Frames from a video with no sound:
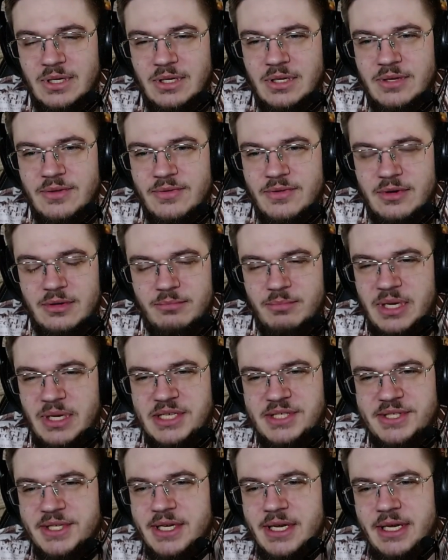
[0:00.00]
They're
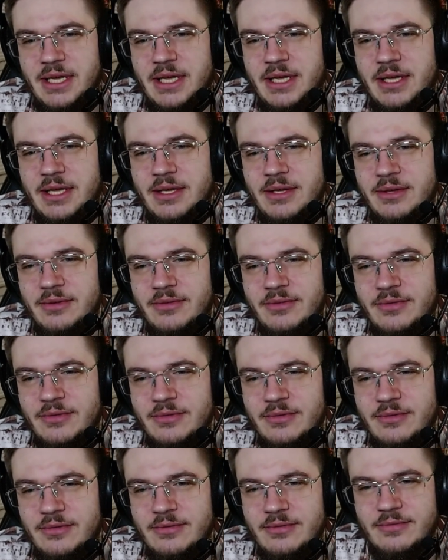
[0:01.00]
basically...
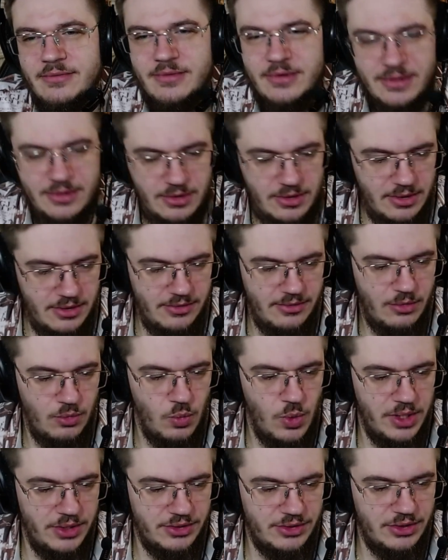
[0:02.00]

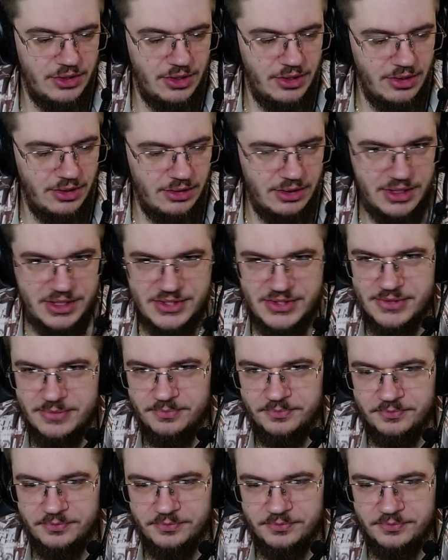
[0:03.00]
one girl is...